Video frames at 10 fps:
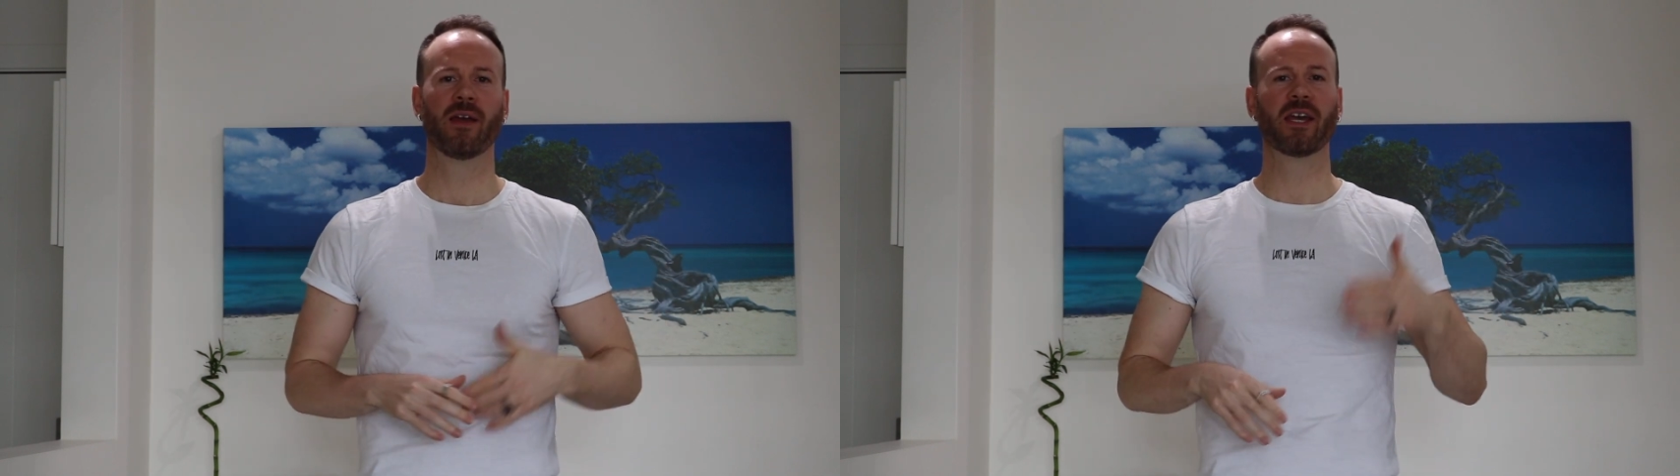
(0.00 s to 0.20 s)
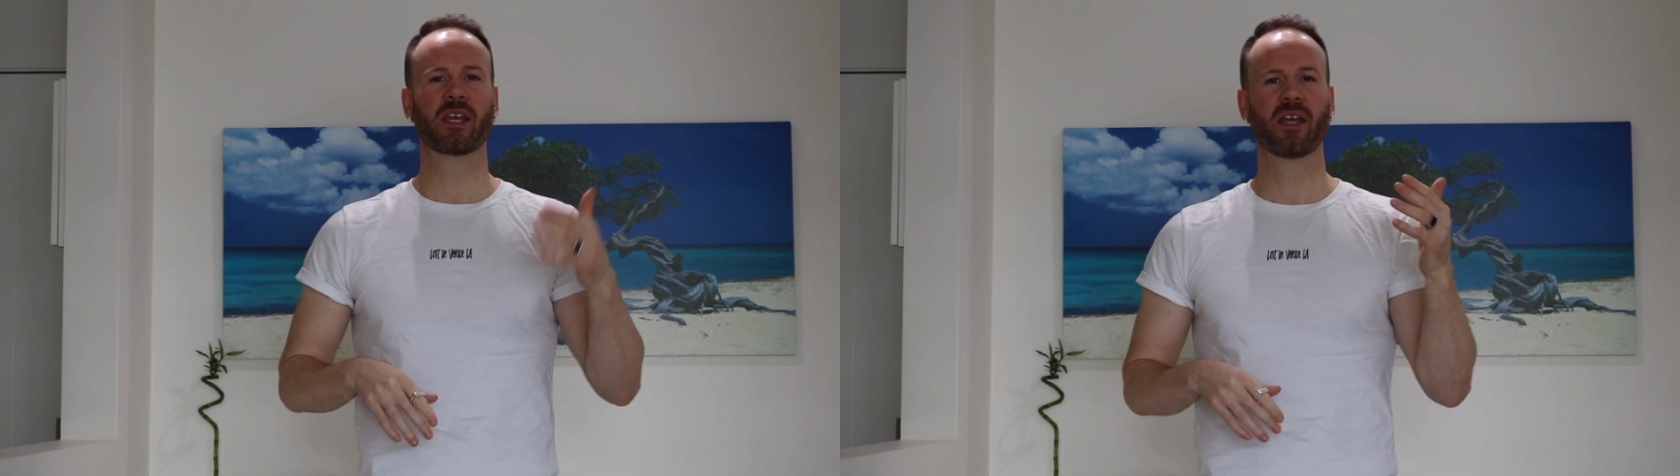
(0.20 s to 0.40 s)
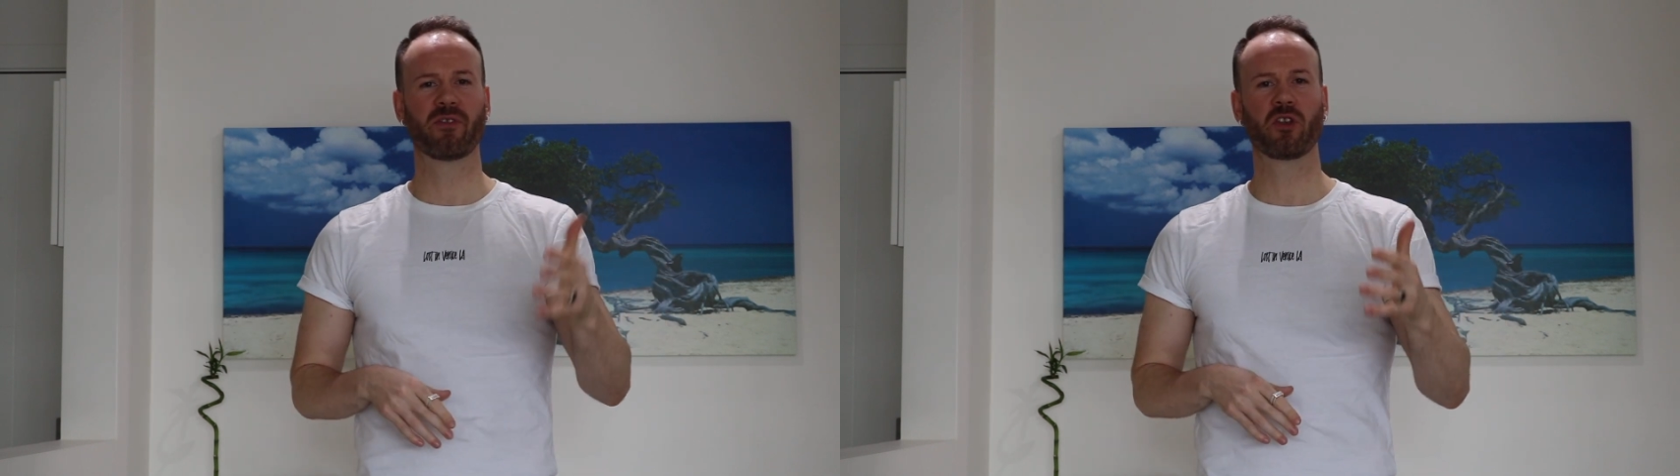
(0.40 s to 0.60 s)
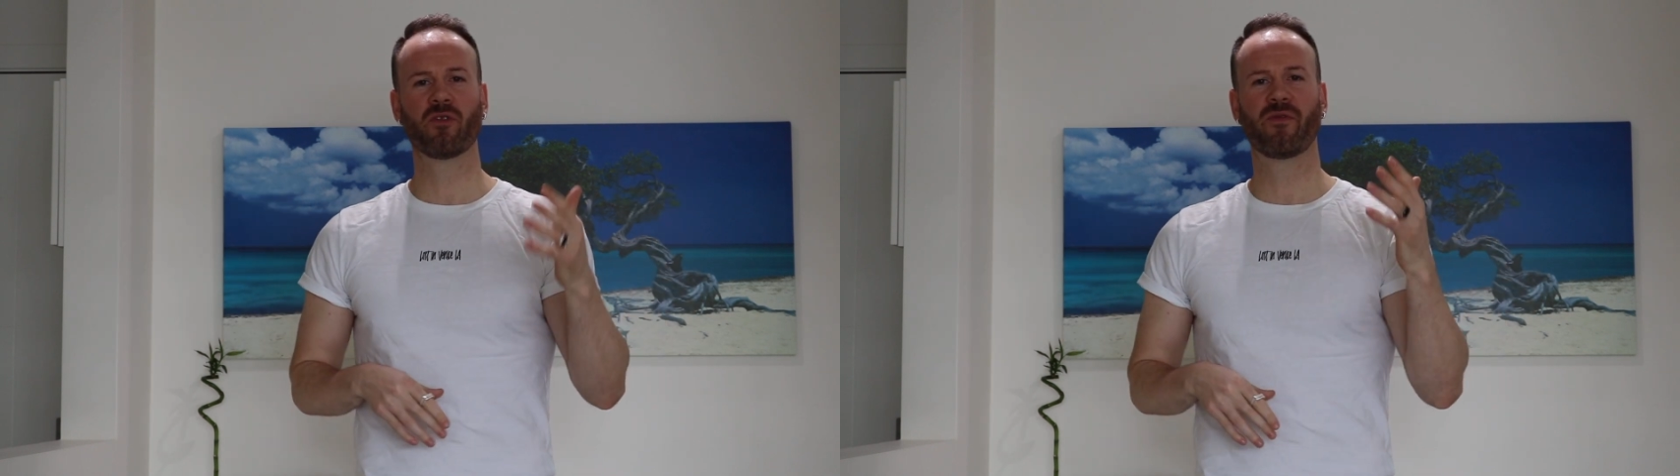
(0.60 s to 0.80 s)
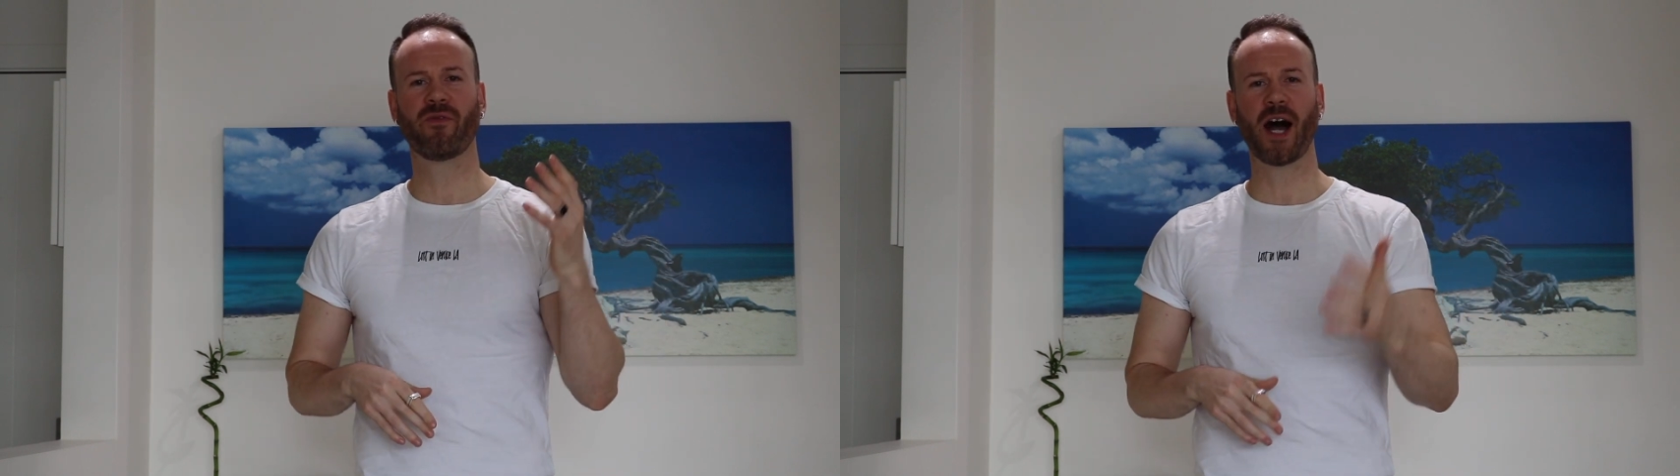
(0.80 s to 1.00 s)
and giving
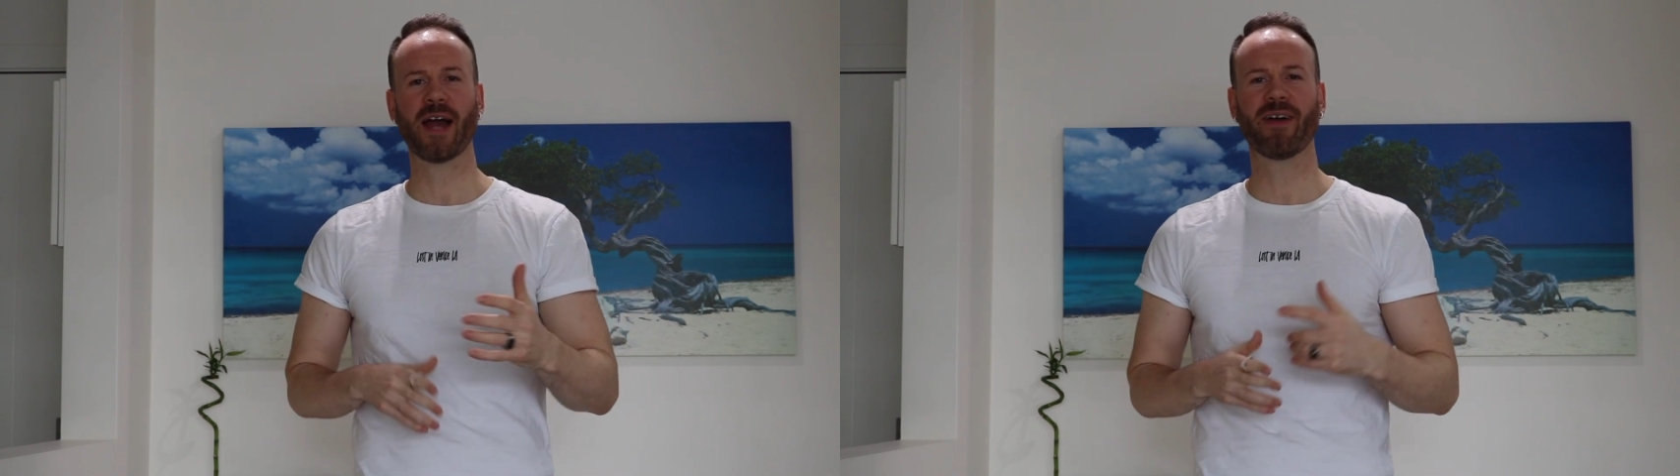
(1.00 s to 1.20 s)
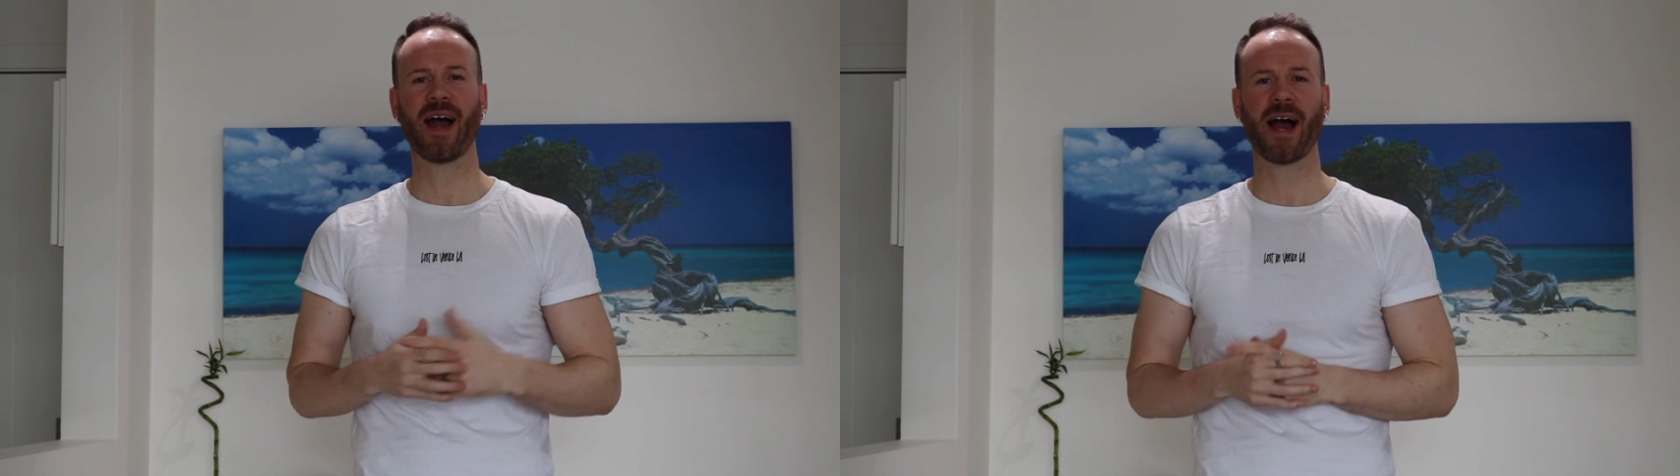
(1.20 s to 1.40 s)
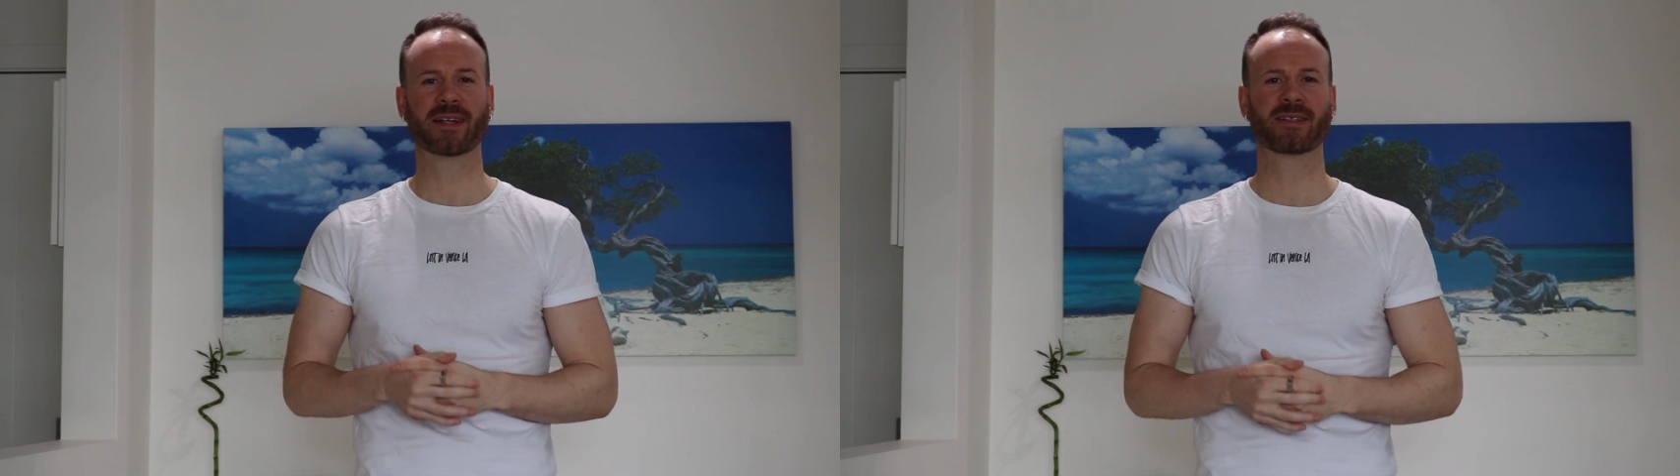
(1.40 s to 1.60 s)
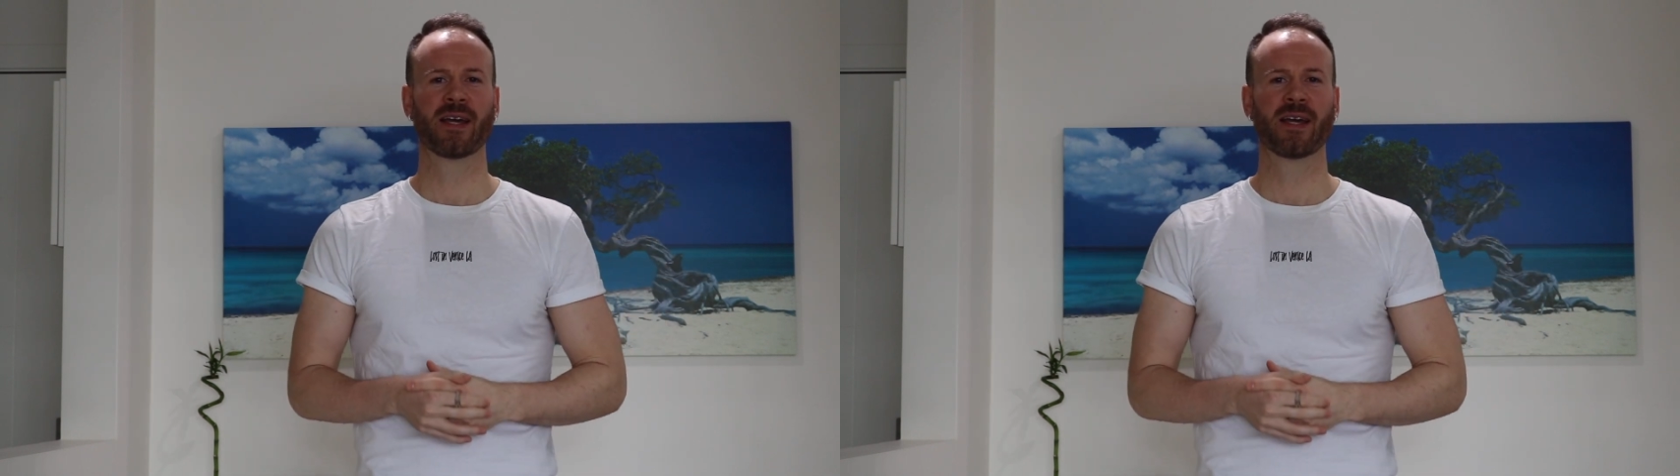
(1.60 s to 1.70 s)
you five hacks